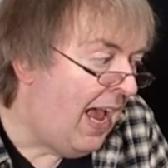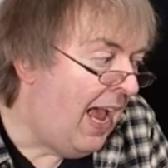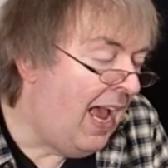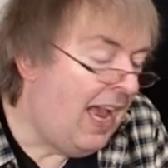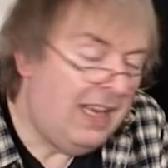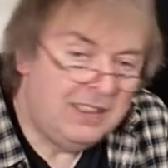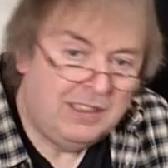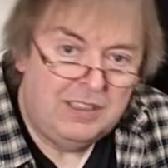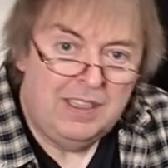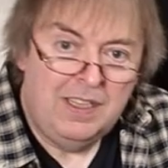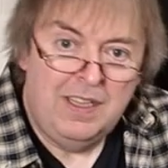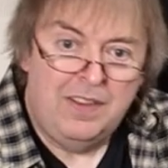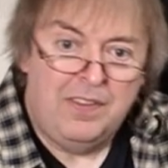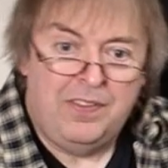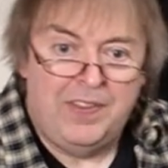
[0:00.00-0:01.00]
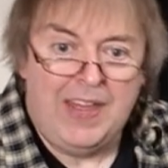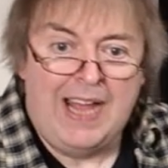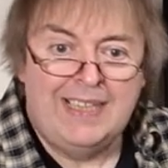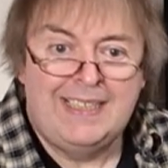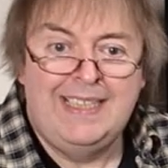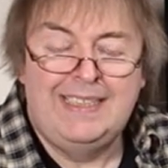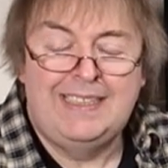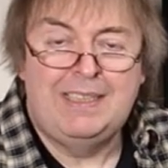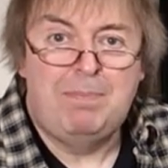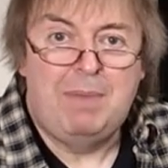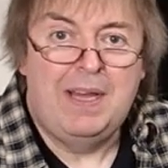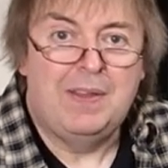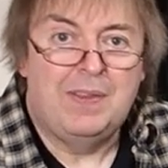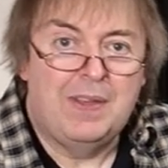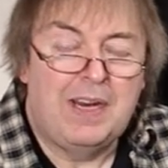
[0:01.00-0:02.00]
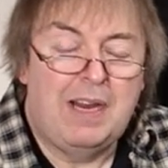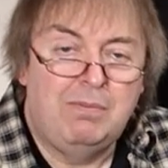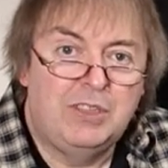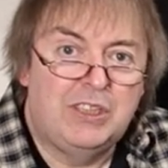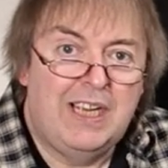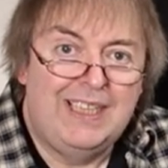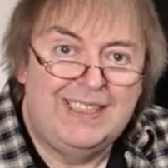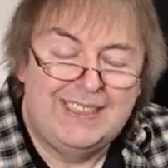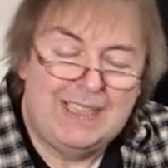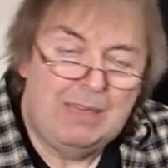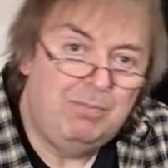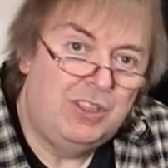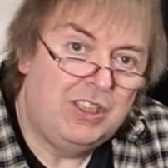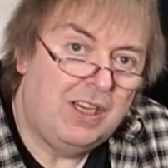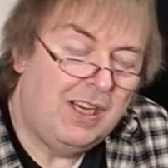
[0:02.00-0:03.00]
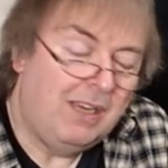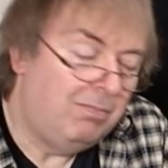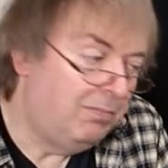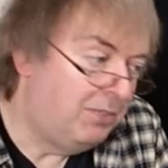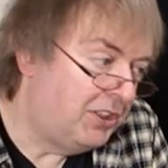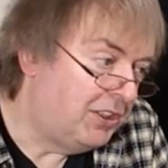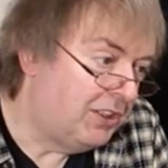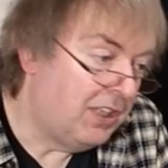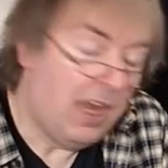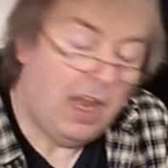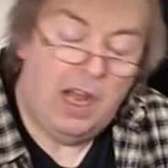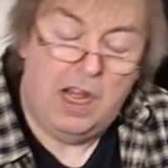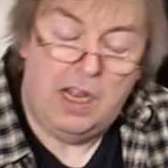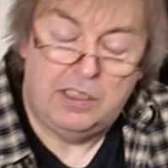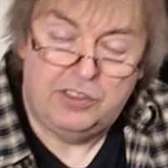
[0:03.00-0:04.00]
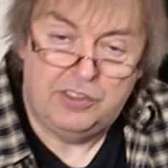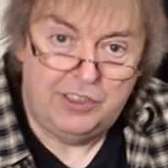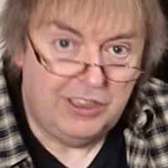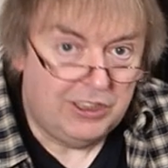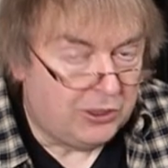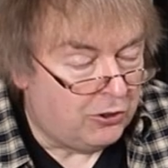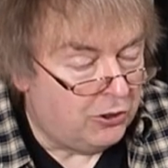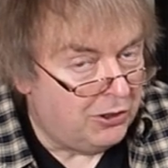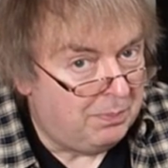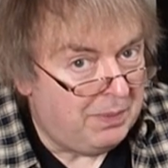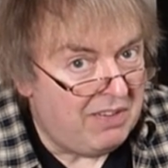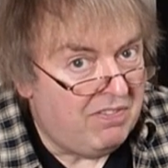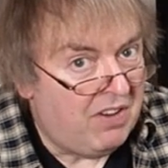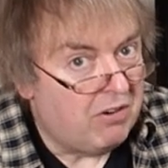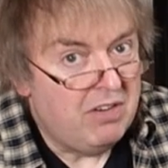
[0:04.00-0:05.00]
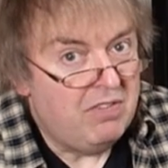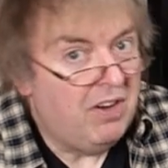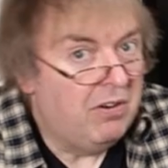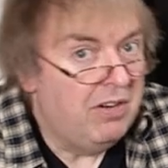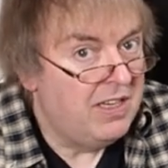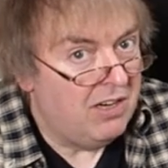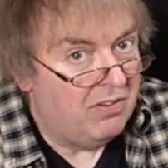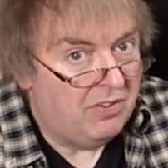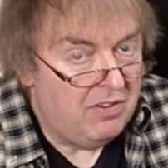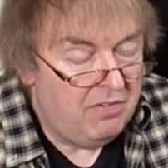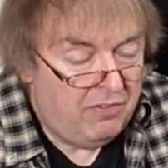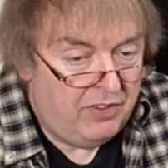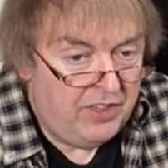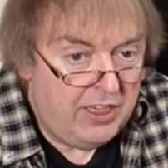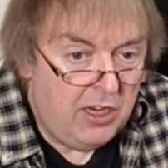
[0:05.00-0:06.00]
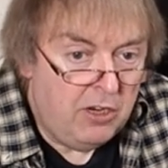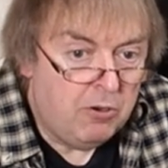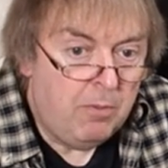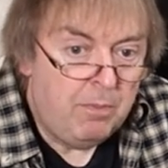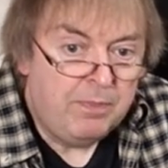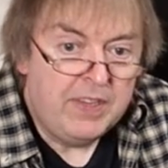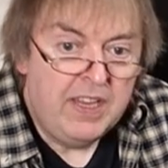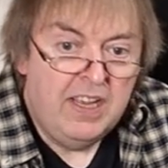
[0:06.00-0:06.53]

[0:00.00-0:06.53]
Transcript: And that is the bit that I'm saying sometimes, and this could be very, very different for you,